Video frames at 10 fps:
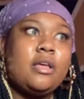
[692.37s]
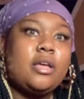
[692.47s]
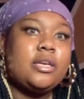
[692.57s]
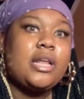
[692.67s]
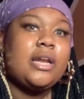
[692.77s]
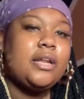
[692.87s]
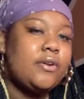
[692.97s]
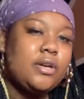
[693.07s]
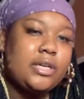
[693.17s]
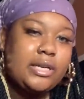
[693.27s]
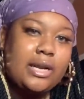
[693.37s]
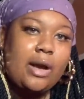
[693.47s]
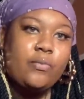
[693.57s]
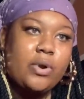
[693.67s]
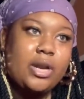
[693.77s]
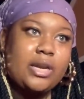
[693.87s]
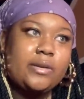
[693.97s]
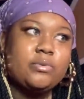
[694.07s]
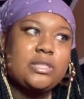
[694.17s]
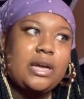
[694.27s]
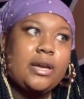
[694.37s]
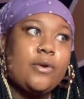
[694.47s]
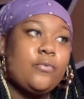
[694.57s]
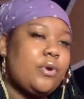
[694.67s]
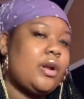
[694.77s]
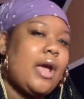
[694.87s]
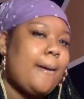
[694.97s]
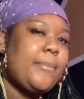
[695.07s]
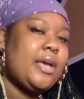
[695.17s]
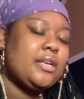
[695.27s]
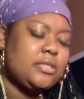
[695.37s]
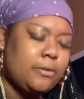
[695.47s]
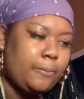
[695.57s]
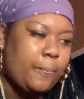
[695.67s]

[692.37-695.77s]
they literally did not want it. It was like, they wanted an iPad. So,